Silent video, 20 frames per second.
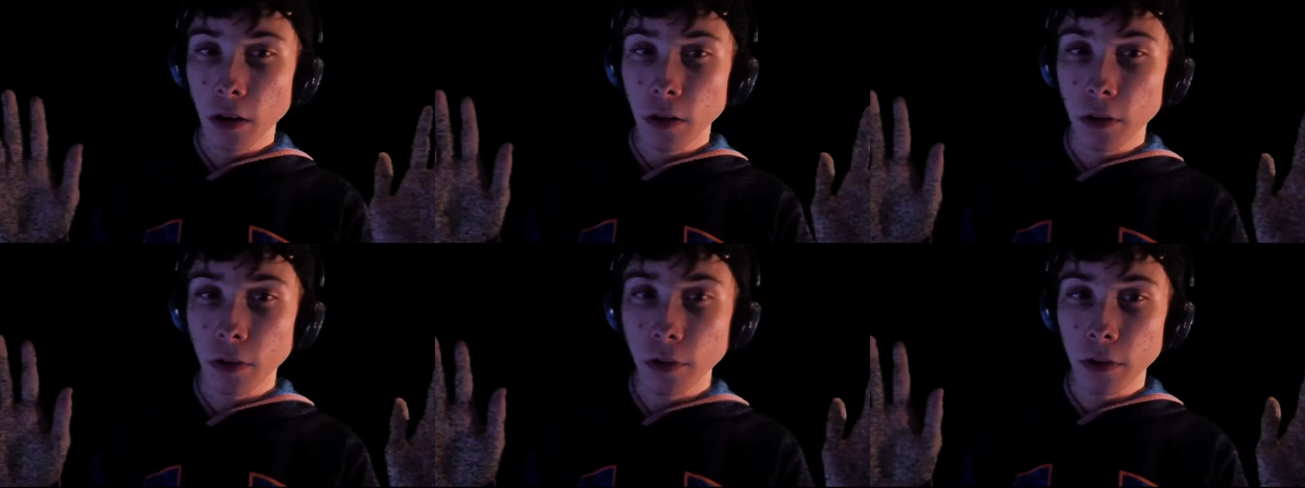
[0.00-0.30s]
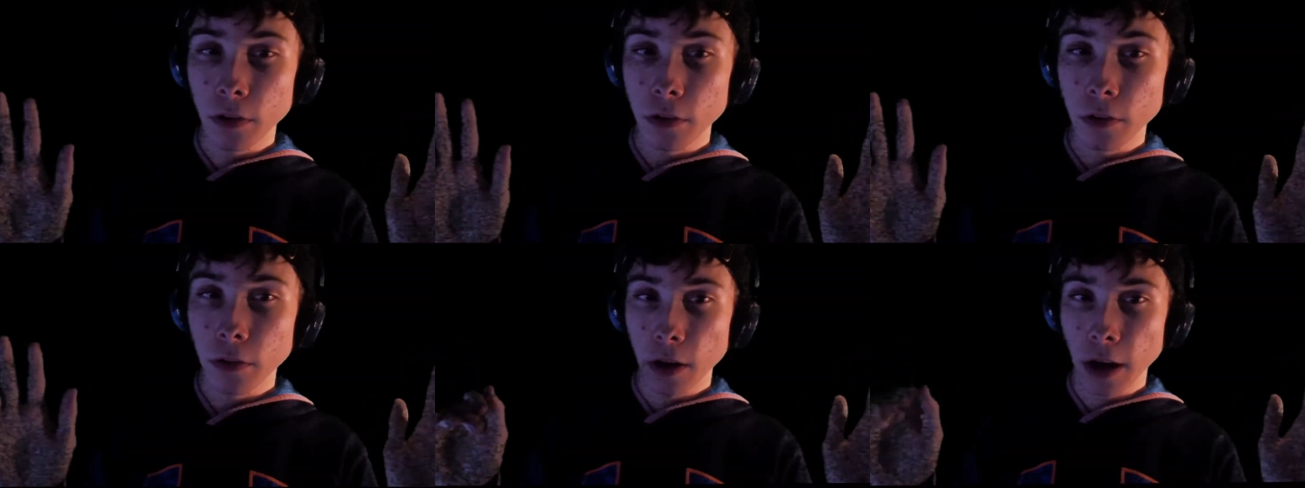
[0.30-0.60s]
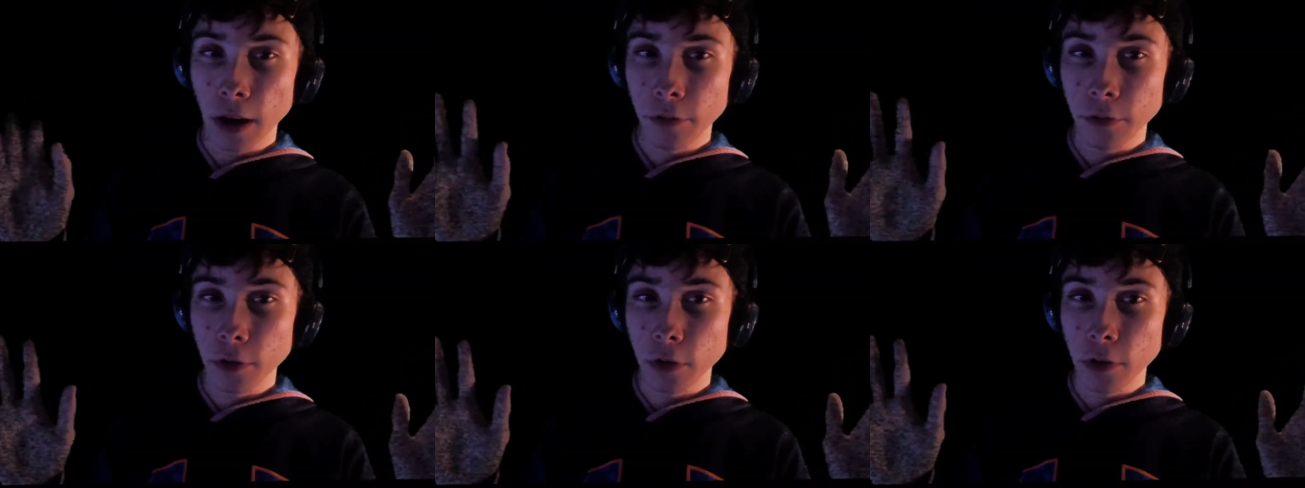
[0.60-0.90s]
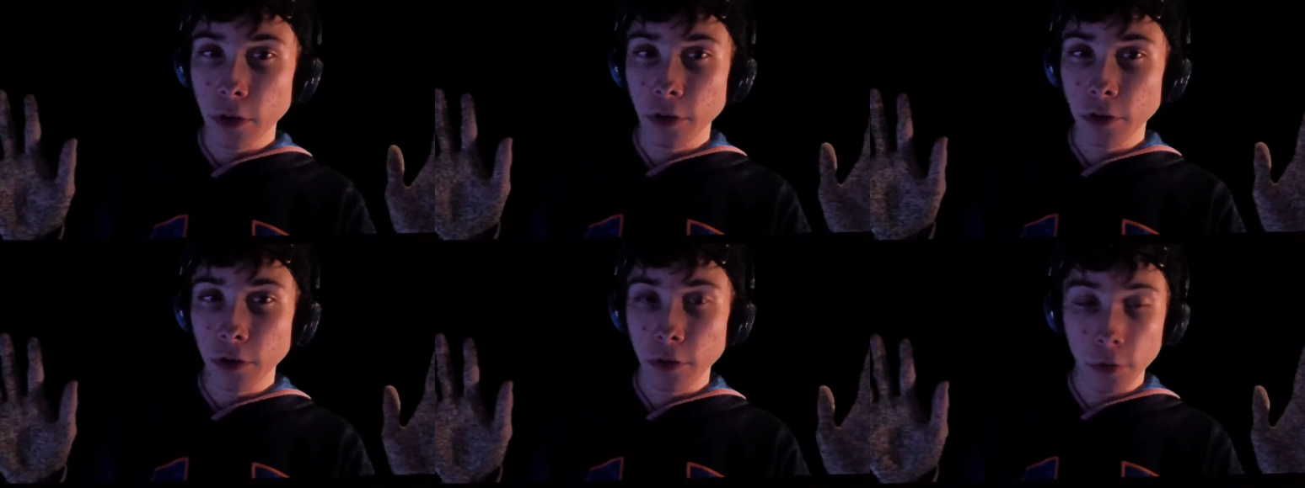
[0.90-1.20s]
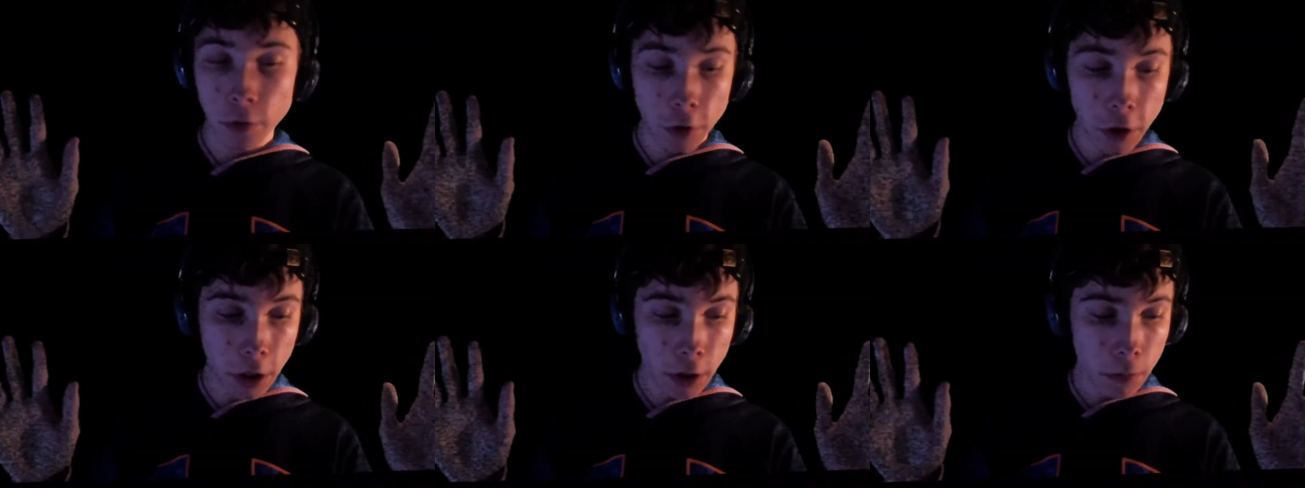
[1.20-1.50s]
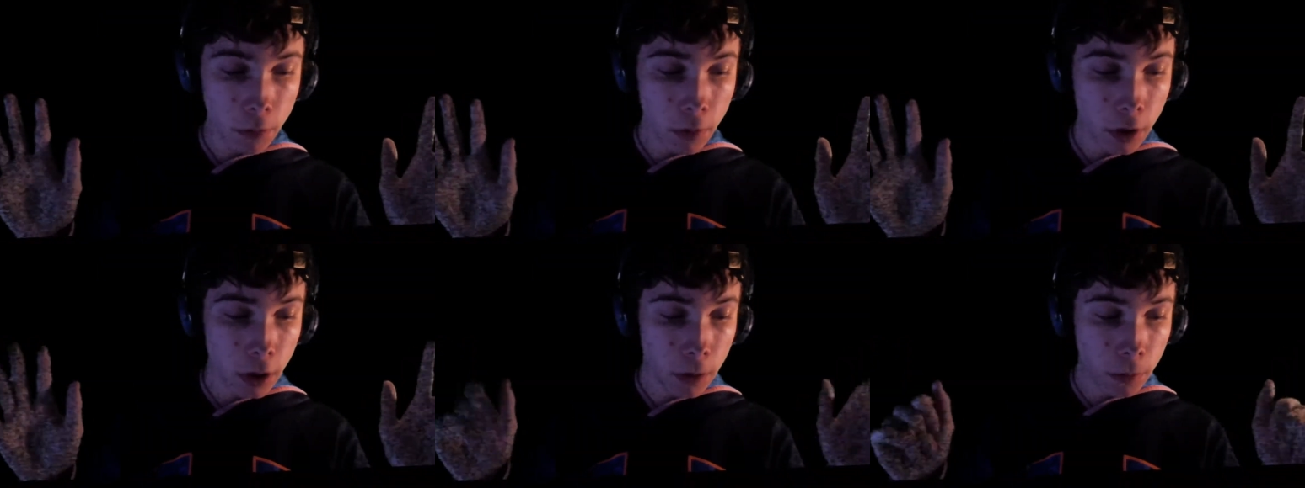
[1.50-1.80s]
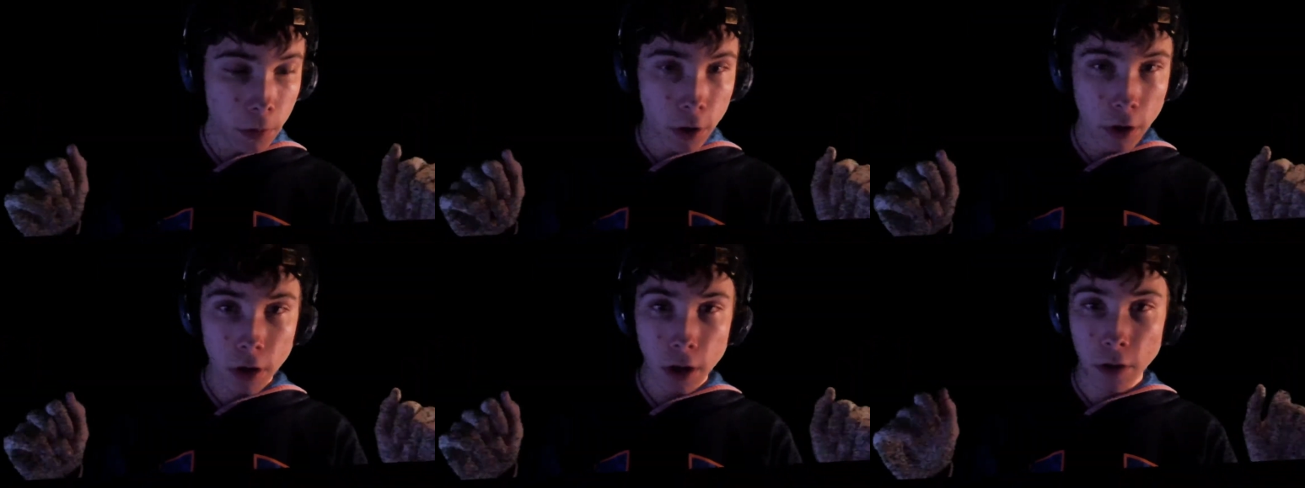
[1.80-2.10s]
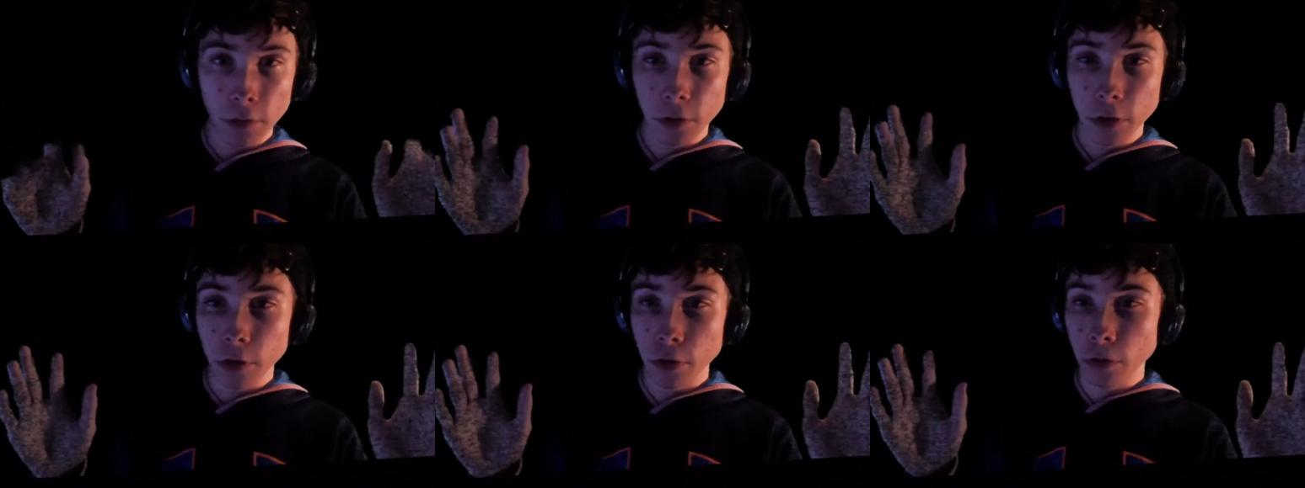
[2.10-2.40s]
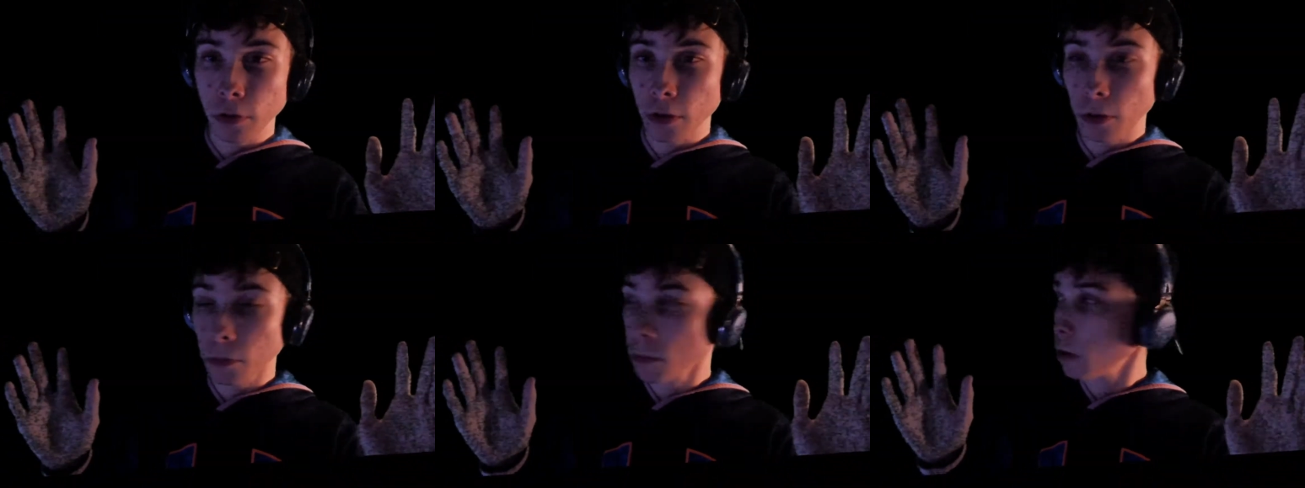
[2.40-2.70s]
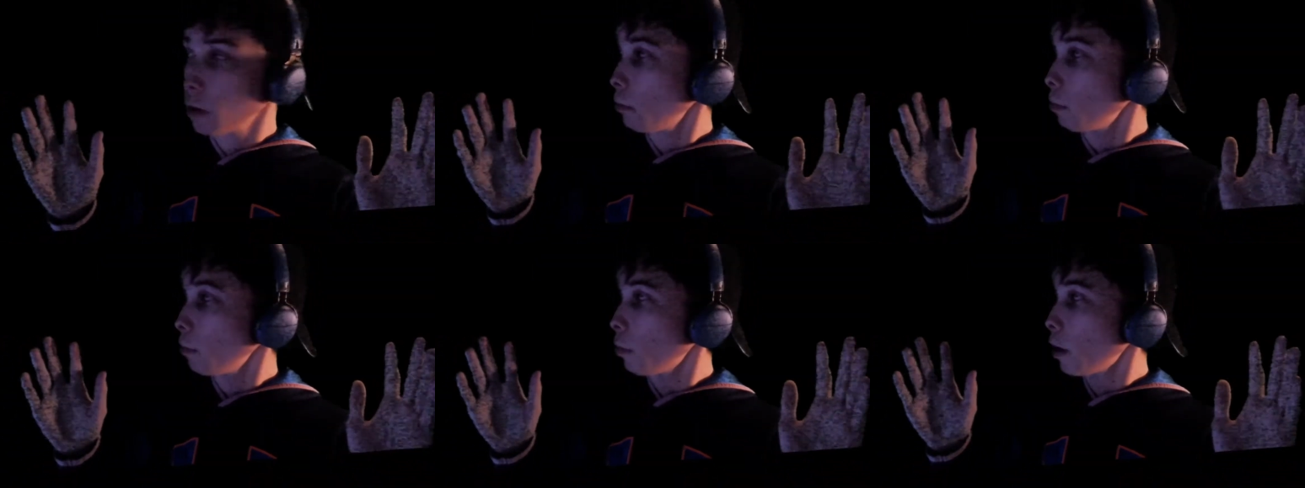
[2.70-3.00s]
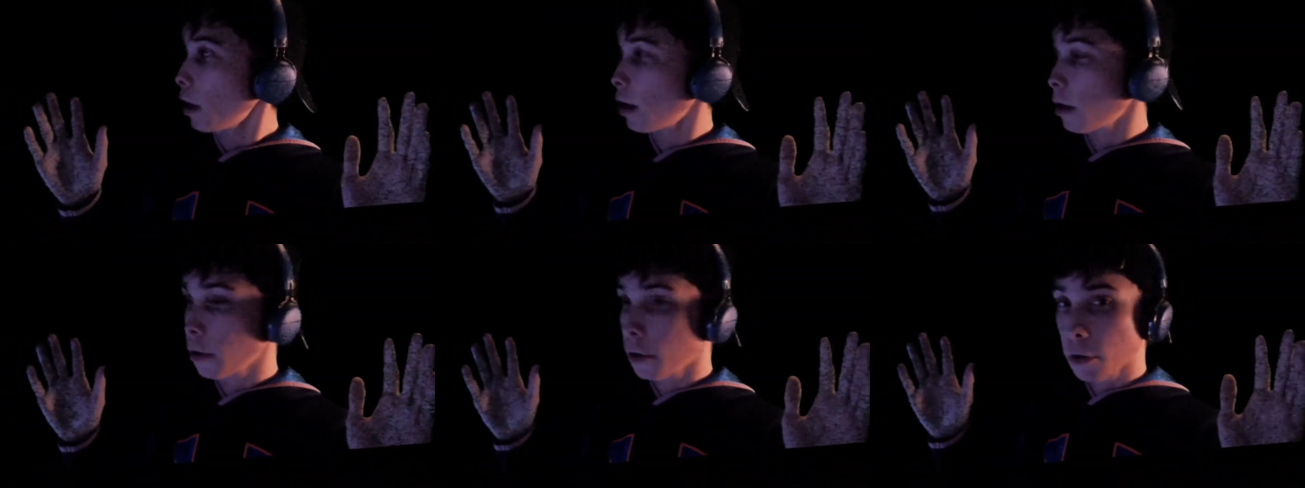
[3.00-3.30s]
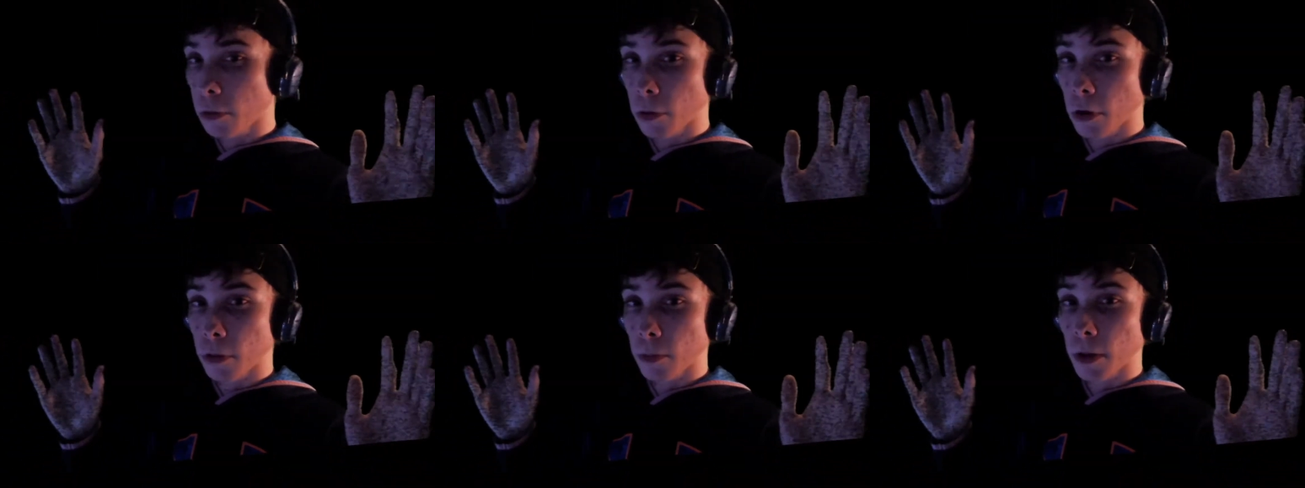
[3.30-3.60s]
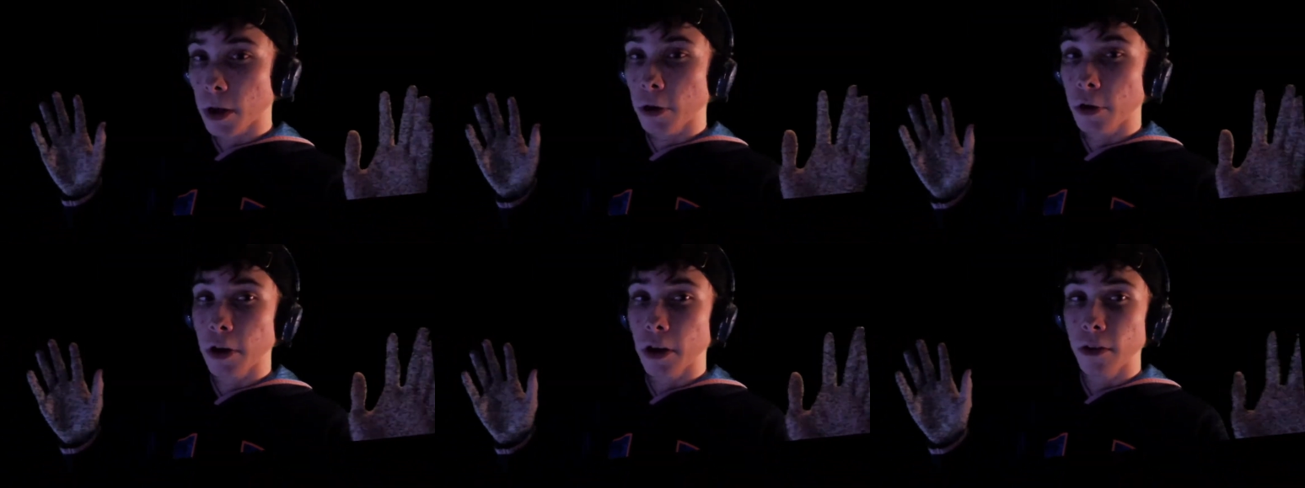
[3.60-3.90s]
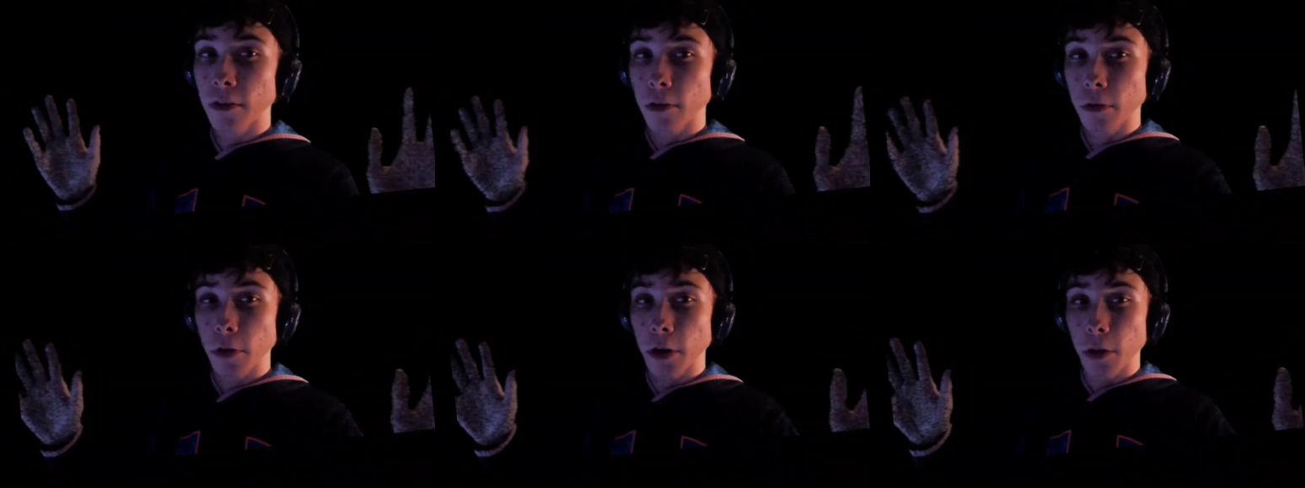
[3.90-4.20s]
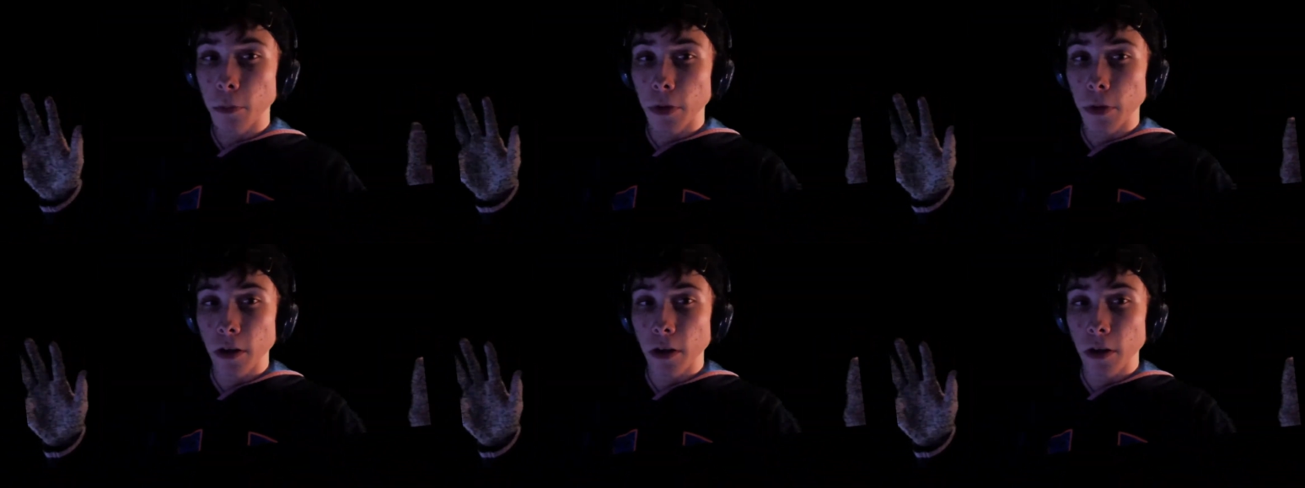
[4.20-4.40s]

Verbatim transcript: And after this stream, I'm gonna have to do something better with my green screen,